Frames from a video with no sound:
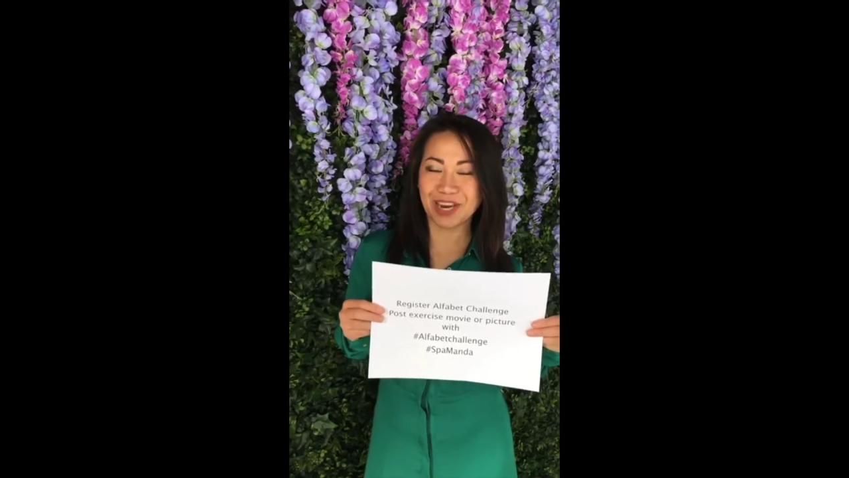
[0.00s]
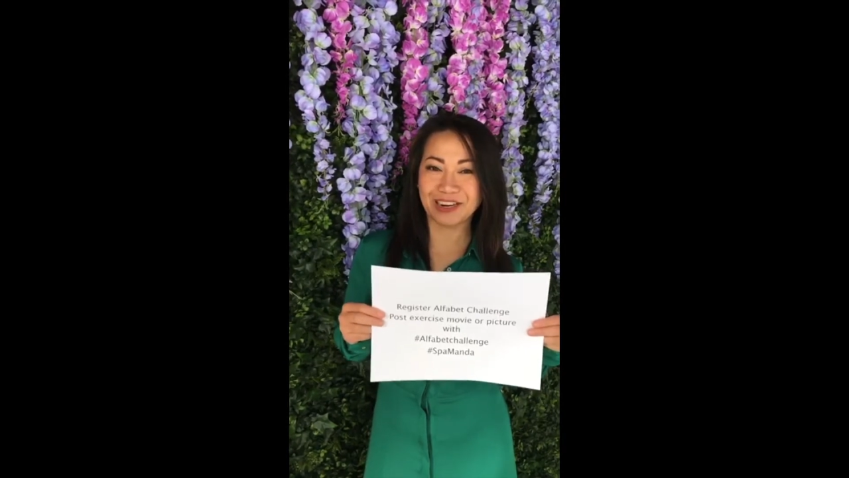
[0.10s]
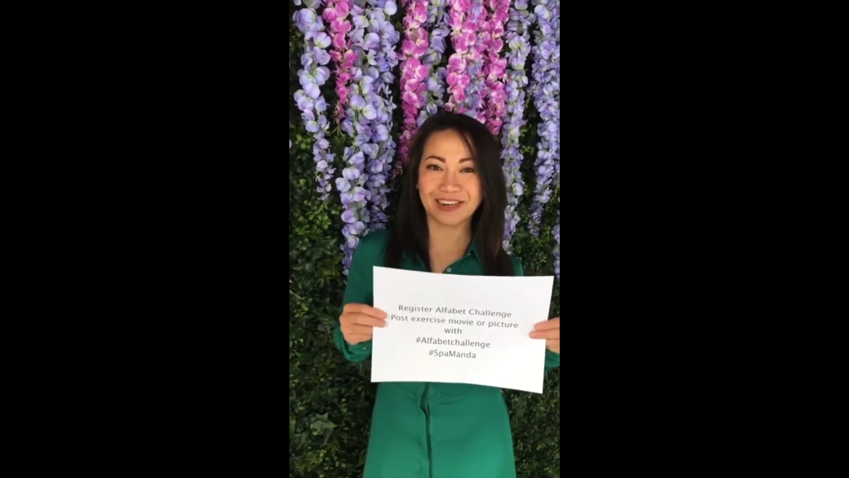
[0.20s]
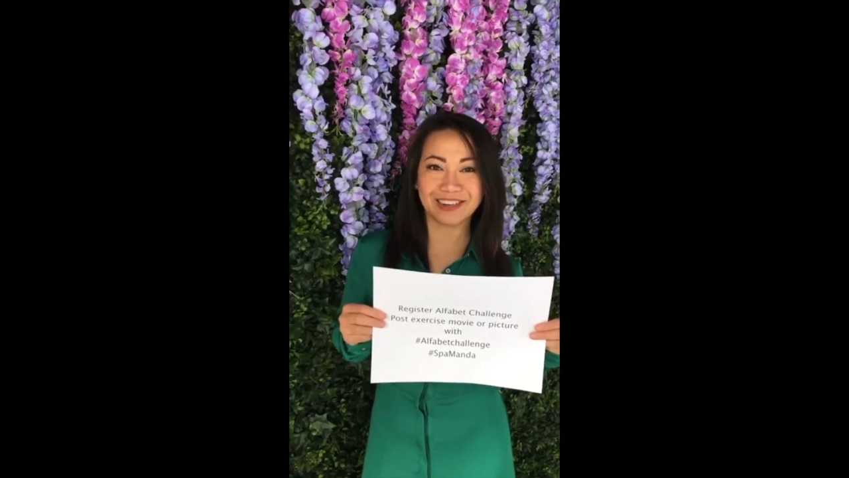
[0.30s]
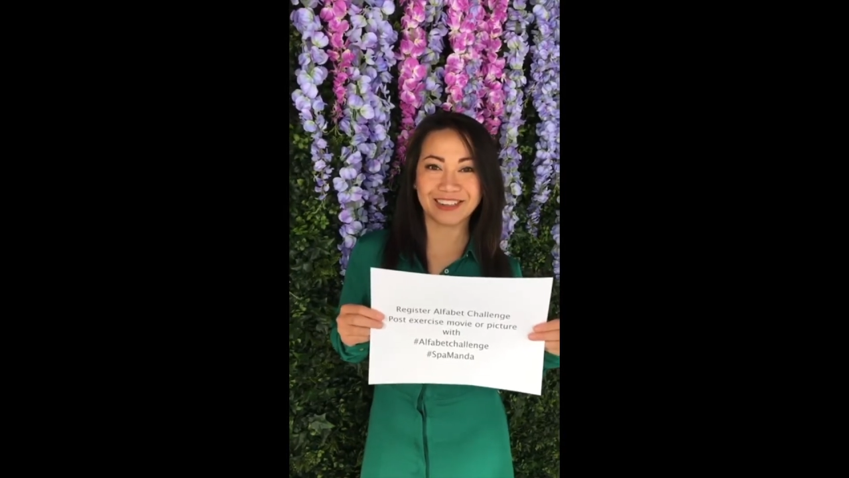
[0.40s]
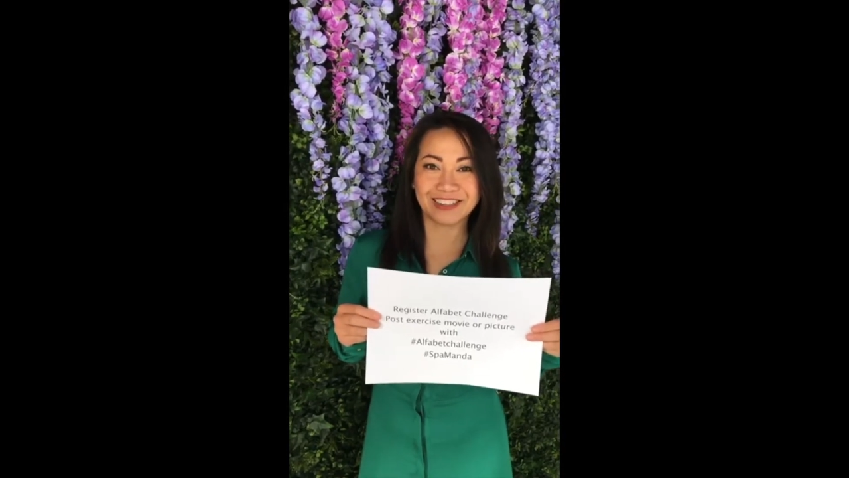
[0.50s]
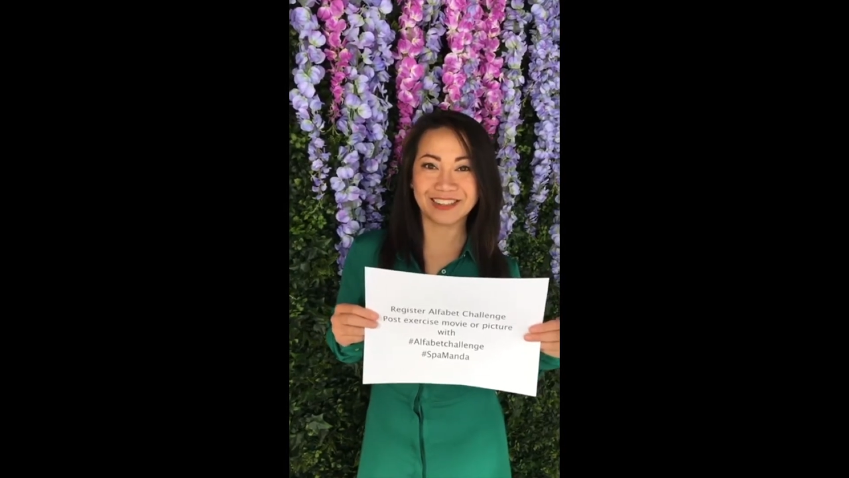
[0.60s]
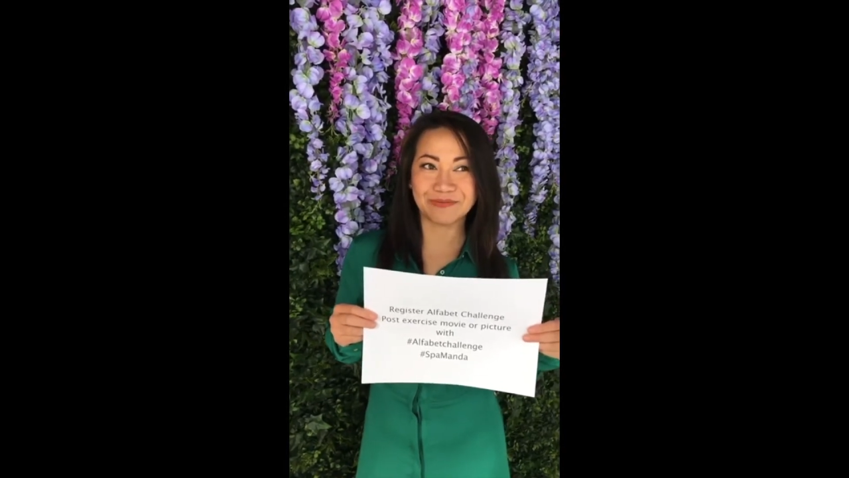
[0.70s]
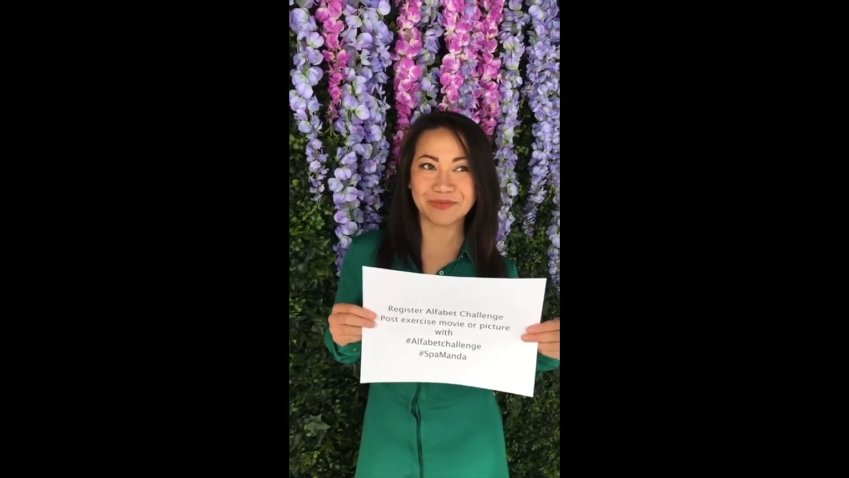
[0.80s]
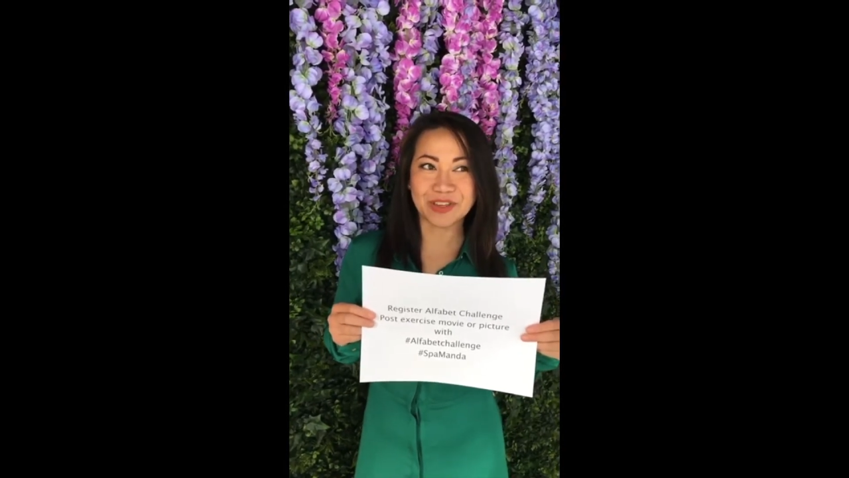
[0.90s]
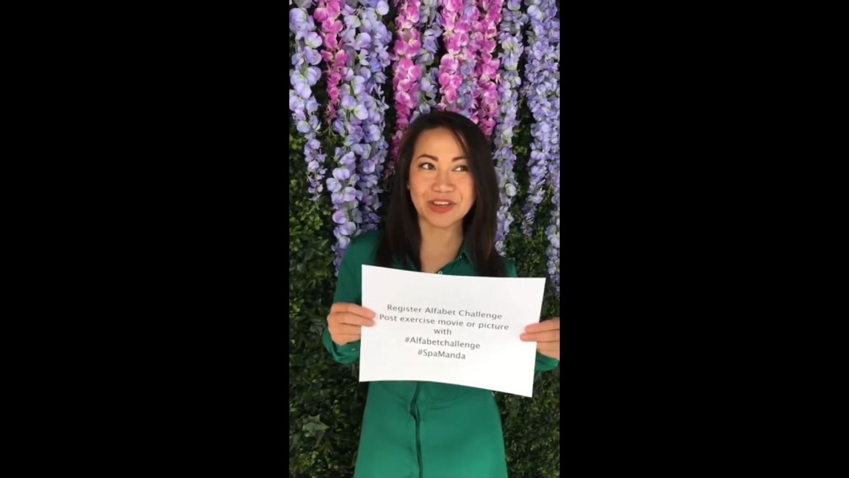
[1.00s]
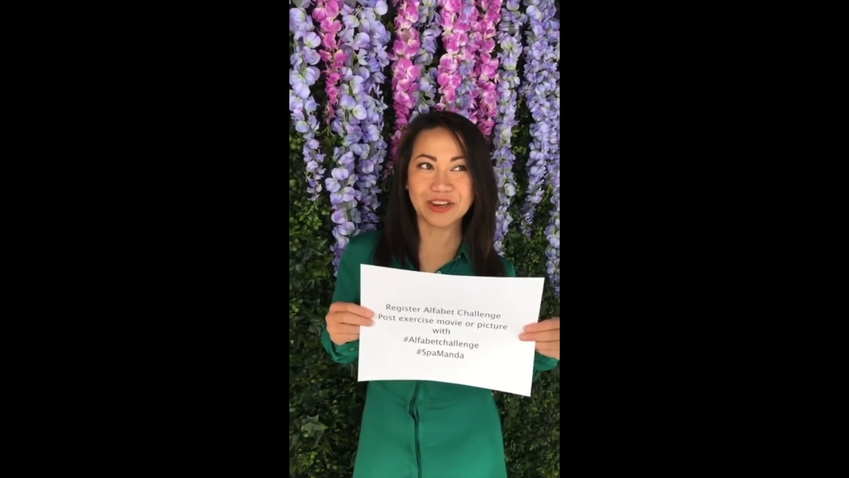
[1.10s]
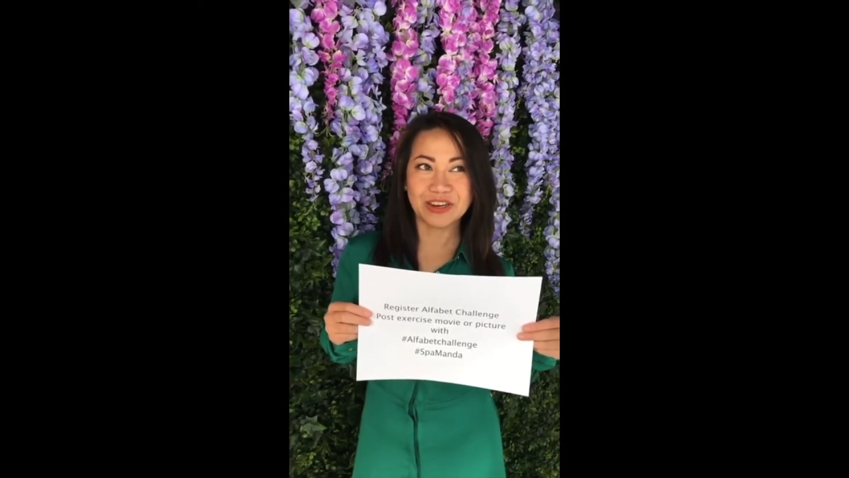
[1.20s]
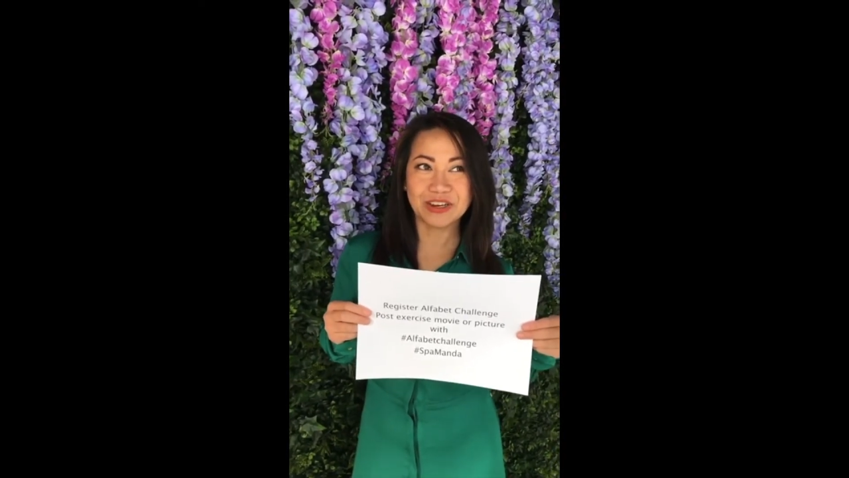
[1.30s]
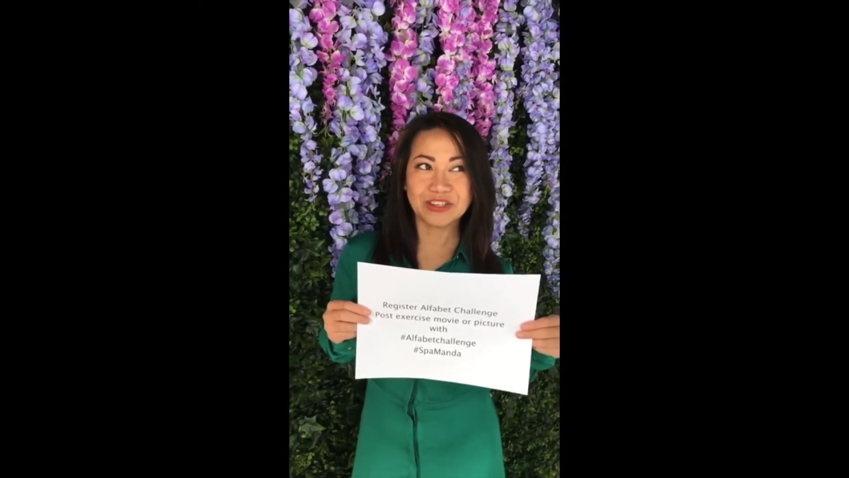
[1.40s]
um,